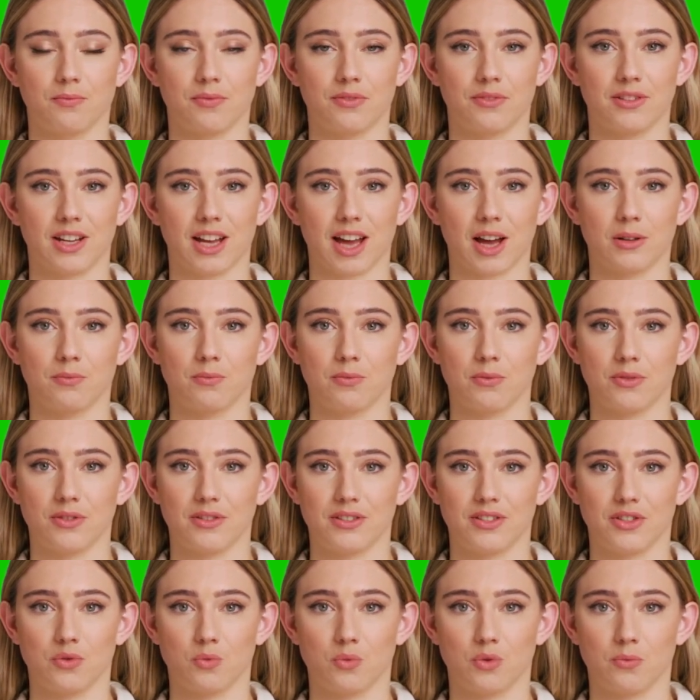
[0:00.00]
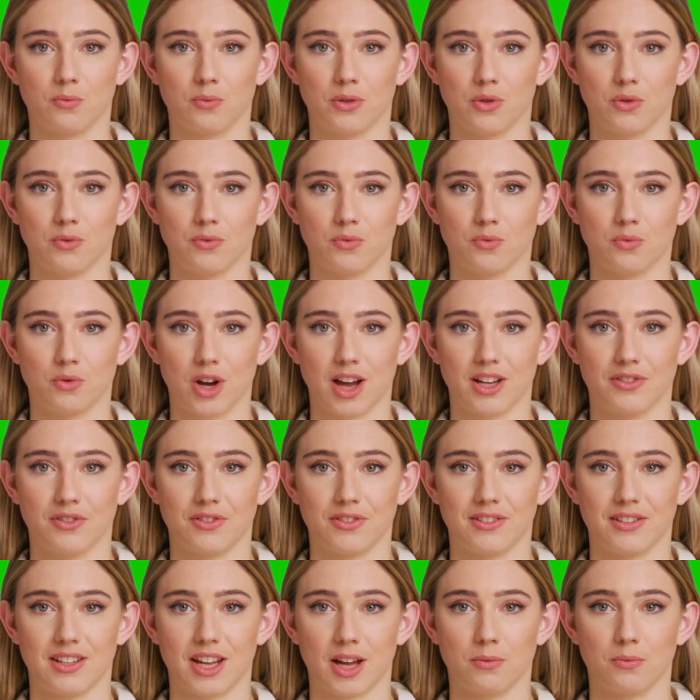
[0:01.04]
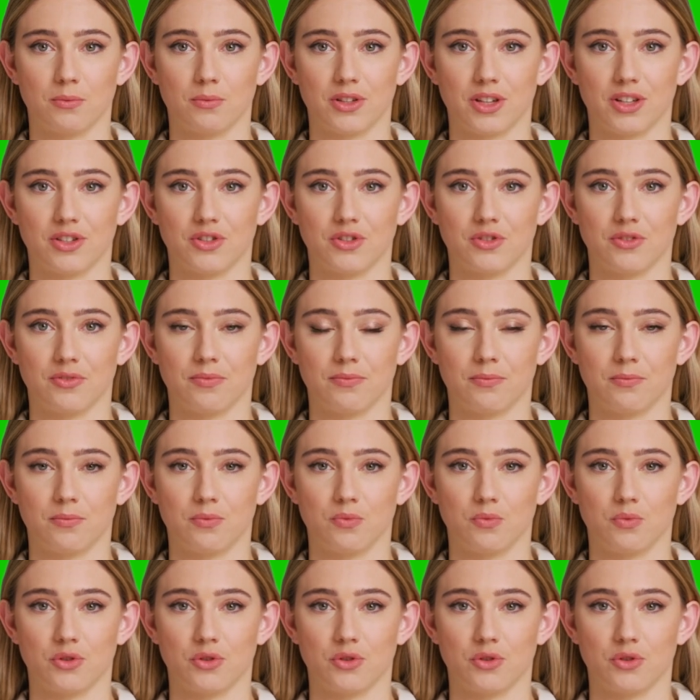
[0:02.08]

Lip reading: The emphasis will be on practical application,